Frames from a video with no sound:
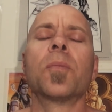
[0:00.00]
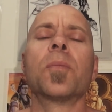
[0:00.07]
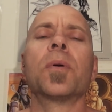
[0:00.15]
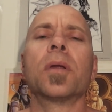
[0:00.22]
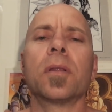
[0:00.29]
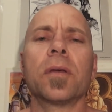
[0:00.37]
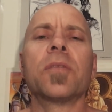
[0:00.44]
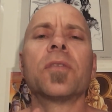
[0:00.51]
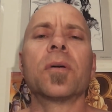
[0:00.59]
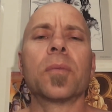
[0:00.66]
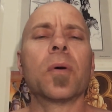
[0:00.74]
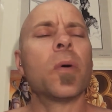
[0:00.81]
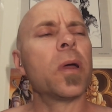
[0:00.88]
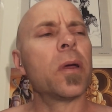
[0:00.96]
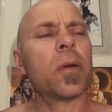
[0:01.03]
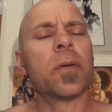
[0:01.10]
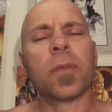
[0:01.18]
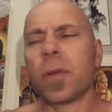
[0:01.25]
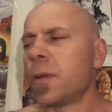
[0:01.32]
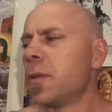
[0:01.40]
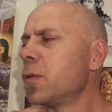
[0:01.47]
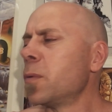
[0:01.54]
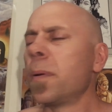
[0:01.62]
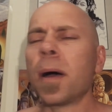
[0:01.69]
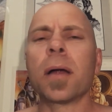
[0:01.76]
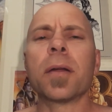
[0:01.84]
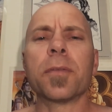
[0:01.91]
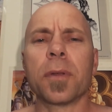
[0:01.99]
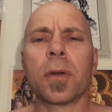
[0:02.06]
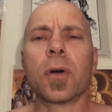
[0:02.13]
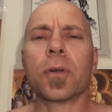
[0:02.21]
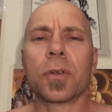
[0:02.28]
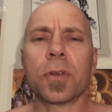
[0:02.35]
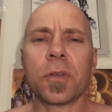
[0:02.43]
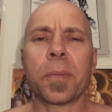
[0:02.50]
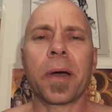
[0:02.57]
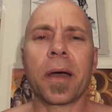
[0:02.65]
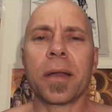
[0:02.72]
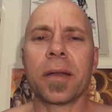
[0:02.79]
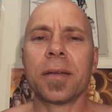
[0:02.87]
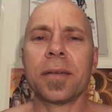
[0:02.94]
But at least I'm aware of a little part of the conscious part.